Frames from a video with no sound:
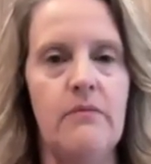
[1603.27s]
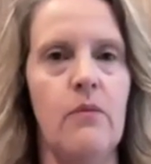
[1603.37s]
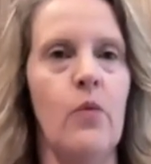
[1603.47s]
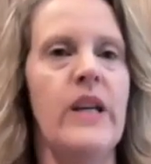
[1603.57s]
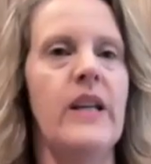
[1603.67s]

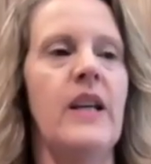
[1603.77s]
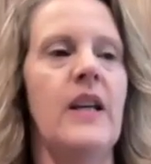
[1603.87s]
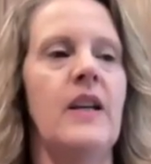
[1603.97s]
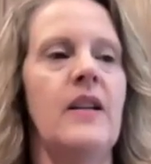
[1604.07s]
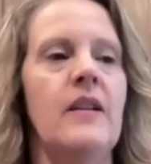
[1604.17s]
We
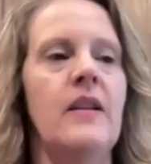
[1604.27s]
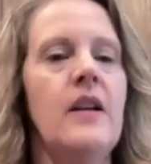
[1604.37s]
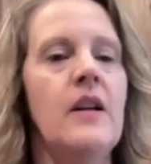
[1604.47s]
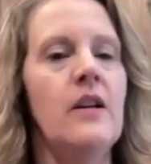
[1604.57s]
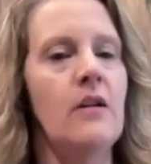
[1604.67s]
can
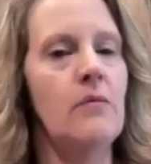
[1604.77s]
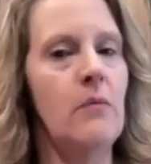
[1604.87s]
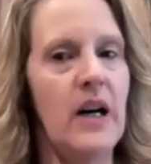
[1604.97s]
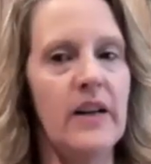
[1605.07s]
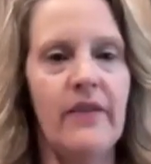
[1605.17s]

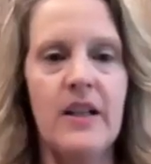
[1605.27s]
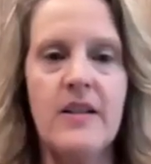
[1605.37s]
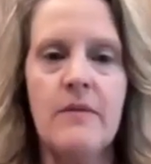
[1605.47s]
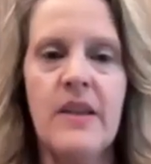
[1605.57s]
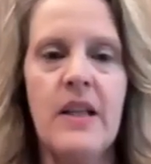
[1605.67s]
modify
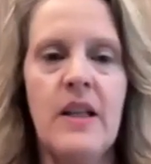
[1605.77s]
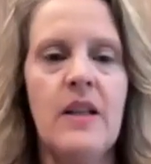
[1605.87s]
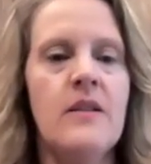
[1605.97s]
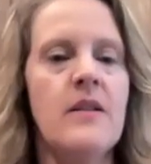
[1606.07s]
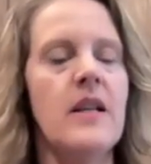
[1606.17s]
some
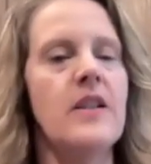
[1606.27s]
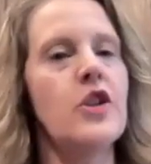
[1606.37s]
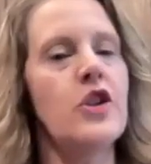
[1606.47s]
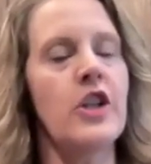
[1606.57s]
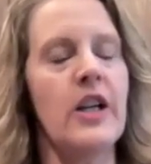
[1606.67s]
things. Let's
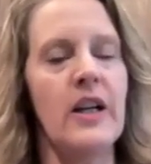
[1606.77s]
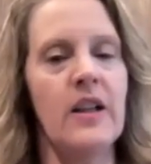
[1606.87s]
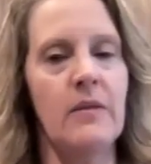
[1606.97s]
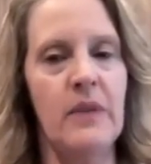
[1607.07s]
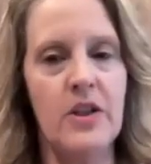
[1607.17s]
check
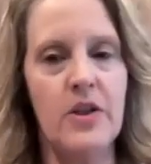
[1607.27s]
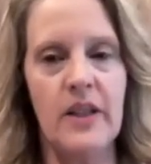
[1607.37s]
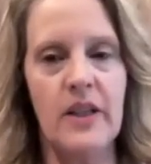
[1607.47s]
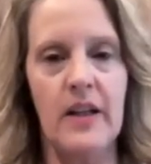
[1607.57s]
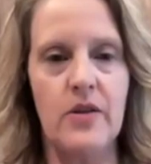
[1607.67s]
and make sure
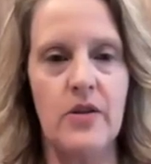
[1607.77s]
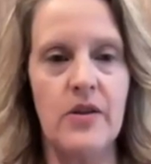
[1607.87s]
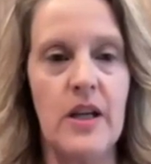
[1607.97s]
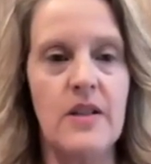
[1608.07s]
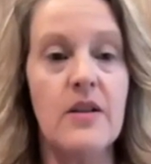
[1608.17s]
the
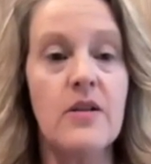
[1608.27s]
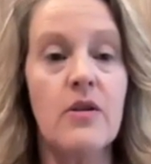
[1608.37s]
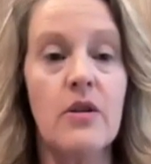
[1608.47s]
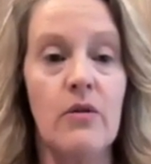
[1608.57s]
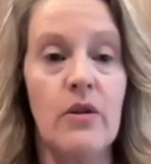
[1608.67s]
exercises
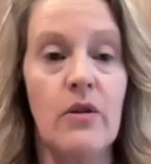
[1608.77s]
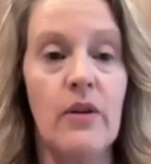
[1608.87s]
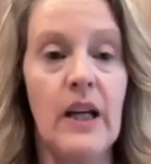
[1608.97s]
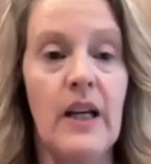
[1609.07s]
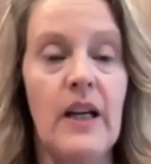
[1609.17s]
are going
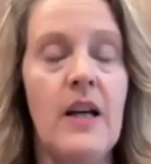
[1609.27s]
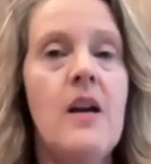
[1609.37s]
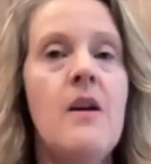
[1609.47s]
okay.